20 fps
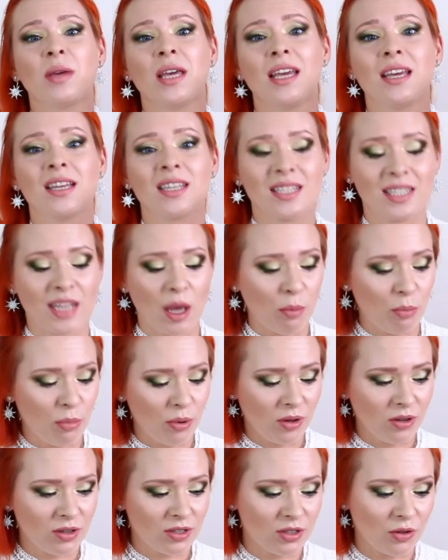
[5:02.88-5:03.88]
me
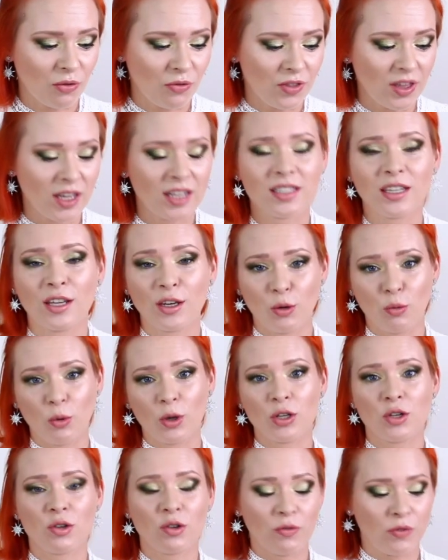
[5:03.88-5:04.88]
samples of things that you
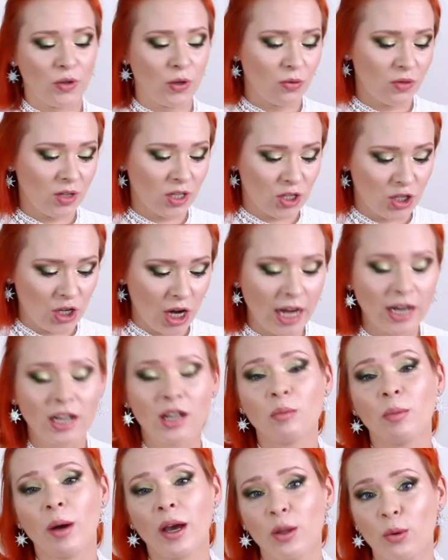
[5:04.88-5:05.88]
want to review on this
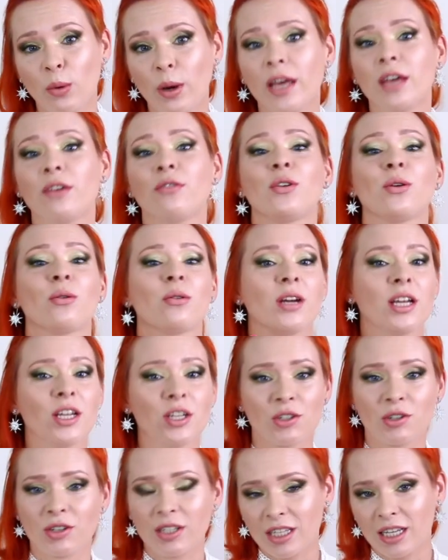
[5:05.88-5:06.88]
channel. By the way, if you're
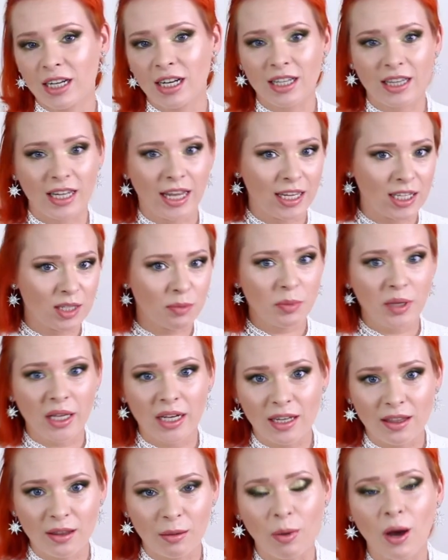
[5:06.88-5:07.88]
interested in like
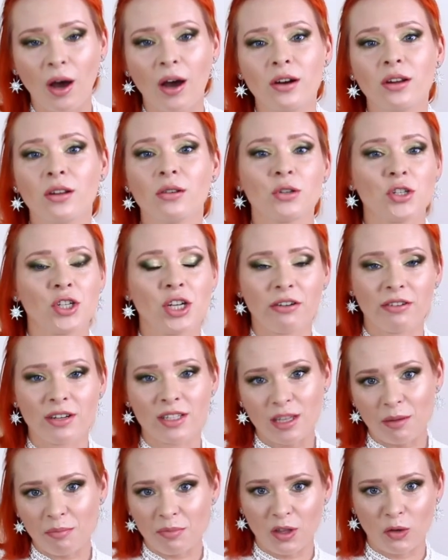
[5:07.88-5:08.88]
splitting the bottle or sharing
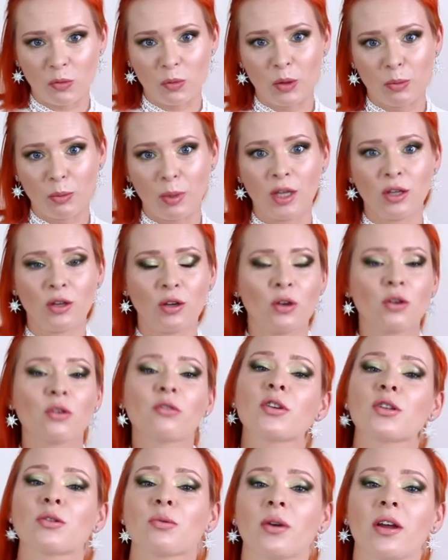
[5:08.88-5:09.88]
something with me and you're
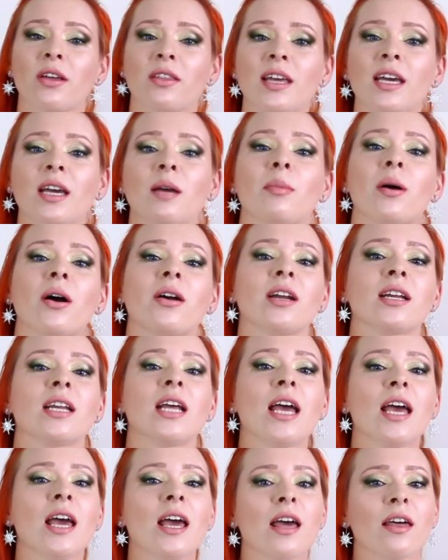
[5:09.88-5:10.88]
curious what I think about it,
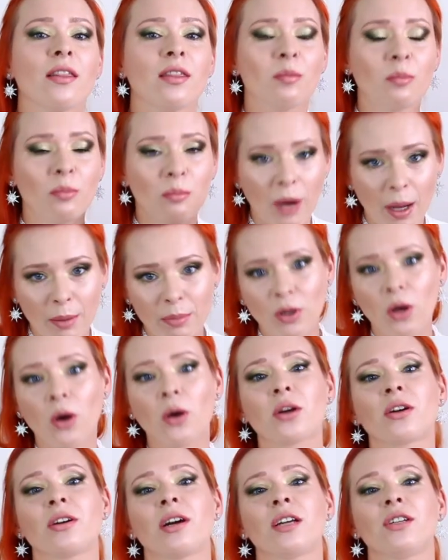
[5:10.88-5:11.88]
my
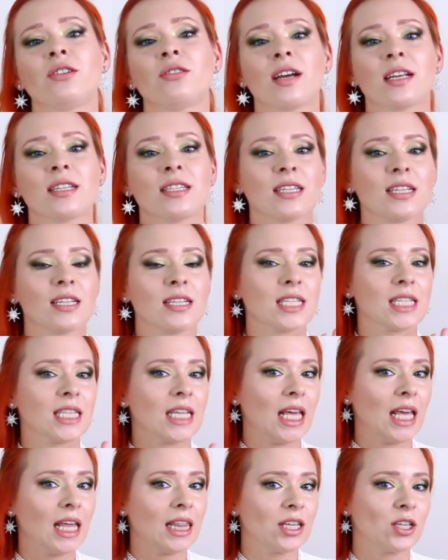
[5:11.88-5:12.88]
blogger address is
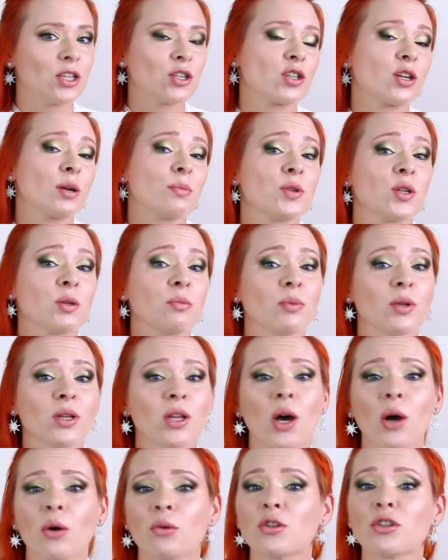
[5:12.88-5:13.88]
in the description
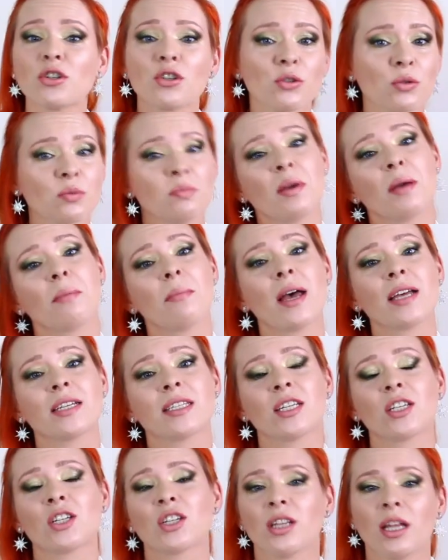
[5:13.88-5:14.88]
below. Just shoot me a
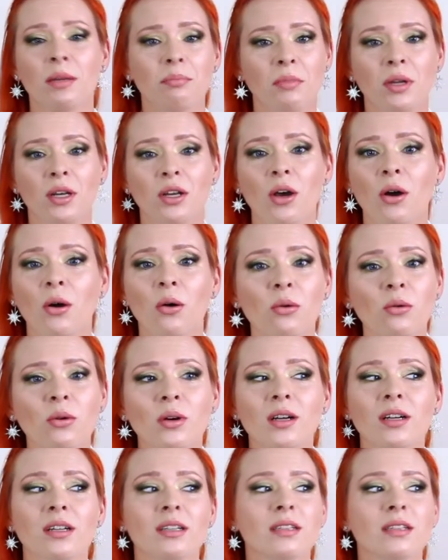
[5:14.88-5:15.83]
message, let me know